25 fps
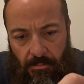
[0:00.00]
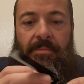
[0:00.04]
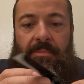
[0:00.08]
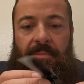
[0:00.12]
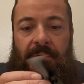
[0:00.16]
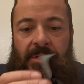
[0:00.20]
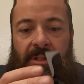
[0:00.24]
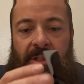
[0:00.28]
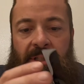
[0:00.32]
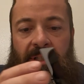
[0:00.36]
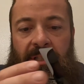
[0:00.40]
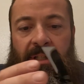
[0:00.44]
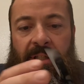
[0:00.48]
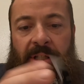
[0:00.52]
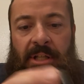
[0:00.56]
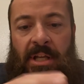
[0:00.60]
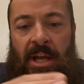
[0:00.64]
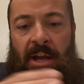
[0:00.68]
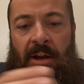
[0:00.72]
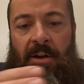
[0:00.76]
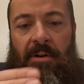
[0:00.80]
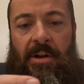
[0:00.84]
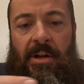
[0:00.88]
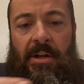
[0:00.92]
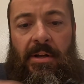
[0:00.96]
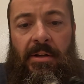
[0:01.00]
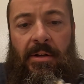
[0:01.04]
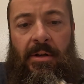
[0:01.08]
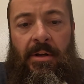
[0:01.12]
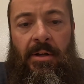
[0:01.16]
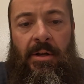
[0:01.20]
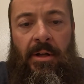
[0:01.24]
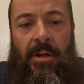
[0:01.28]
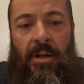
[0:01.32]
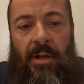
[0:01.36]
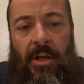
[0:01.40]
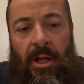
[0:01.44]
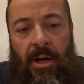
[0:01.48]
Scary.
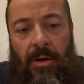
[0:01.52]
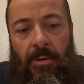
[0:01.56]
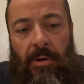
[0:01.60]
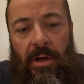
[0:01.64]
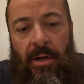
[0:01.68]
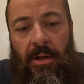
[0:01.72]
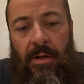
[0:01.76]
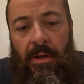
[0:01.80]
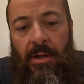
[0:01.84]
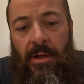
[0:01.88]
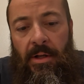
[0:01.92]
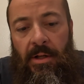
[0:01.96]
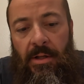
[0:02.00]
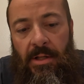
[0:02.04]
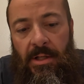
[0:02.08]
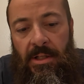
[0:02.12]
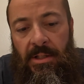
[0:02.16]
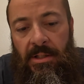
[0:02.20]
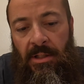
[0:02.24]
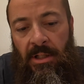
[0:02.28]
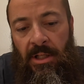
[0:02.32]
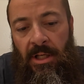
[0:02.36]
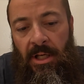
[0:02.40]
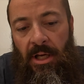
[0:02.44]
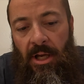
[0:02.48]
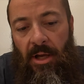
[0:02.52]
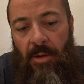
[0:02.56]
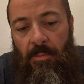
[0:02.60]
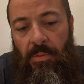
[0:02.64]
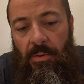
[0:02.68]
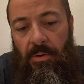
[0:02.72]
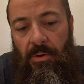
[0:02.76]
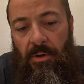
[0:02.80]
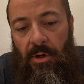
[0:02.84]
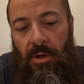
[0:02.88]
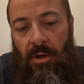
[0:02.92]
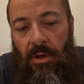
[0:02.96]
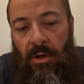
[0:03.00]
Anyway, this link I
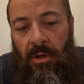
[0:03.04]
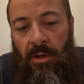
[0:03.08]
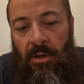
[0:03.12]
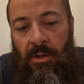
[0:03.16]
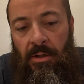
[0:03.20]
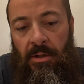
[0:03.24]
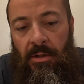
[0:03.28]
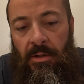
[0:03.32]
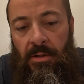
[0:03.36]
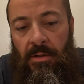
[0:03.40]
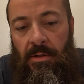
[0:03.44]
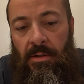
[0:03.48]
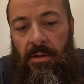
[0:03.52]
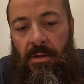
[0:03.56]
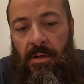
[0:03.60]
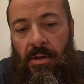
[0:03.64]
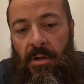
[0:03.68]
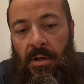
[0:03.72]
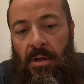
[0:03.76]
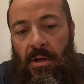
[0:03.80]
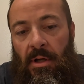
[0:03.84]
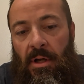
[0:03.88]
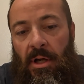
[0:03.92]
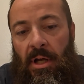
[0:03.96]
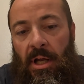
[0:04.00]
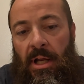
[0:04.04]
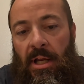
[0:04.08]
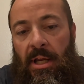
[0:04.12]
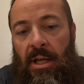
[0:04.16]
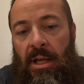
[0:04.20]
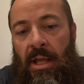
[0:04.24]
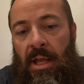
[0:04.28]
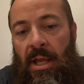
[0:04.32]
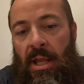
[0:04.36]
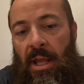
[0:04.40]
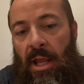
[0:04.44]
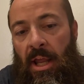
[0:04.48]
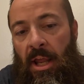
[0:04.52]
put on, I
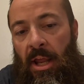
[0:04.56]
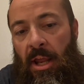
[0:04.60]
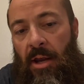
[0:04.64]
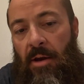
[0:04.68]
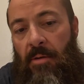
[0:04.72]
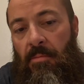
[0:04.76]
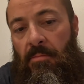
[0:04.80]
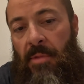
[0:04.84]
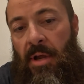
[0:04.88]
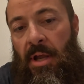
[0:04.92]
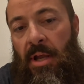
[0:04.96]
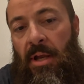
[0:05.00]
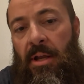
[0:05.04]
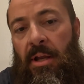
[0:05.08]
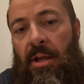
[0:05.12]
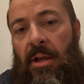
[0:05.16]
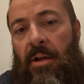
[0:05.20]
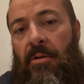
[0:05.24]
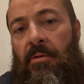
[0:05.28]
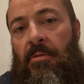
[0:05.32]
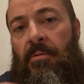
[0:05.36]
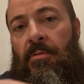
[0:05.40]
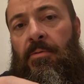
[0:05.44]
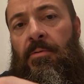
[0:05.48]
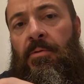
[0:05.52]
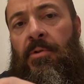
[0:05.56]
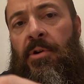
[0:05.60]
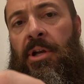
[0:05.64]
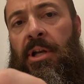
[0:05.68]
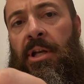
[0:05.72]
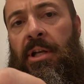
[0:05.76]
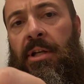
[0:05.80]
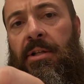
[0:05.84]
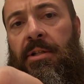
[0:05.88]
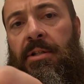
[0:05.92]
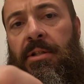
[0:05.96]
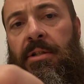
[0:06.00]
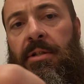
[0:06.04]
can't make it
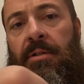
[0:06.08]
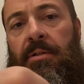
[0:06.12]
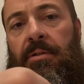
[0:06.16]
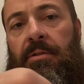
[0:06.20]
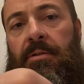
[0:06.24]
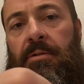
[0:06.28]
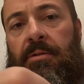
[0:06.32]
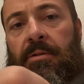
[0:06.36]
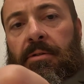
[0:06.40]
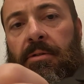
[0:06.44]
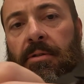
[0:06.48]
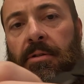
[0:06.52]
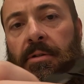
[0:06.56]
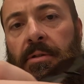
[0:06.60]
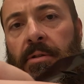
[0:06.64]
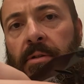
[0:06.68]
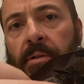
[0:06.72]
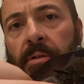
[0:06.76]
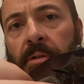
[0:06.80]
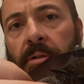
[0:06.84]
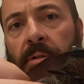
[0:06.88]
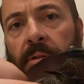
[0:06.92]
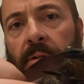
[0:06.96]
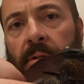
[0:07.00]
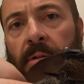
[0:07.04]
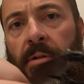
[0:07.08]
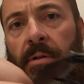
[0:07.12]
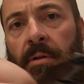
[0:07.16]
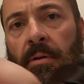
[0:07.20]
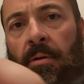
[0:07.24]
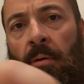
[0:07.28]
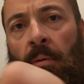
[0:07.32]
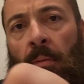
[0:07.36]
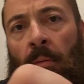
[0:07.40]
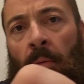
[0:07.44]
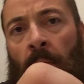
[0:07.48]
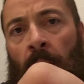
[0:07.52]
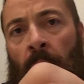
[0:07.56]
reach.
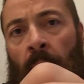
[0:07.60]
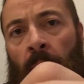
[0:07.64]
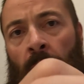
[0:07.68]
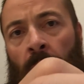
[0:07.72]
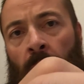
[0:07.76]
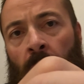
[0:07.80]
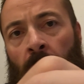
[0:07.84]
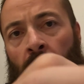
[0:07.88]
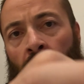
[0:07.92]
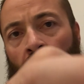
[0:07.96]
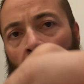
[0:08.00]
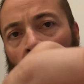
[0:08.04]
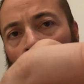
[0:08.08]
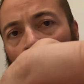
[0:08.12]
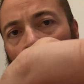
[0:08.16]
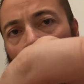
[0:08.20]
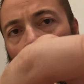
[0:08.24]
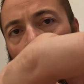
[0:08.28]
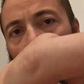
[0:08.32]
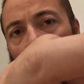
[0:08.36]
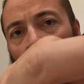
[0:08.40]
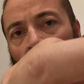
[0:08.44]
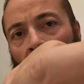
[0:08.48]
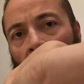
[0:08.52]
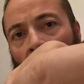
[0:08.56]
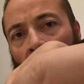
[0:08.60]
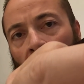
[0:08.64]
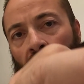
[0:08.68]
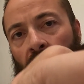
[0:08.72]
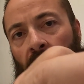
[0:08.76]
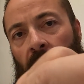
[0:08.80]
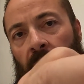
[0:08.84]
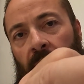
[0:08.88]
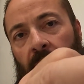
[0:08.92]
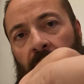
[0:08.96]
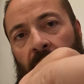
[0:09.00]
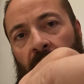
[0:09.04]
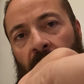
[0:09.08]

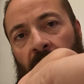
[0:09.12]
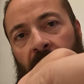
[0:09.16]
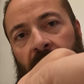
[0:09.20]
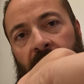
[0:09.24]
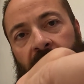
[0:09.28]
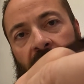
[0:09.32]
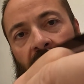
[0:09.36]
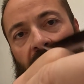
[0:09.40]
What? You guys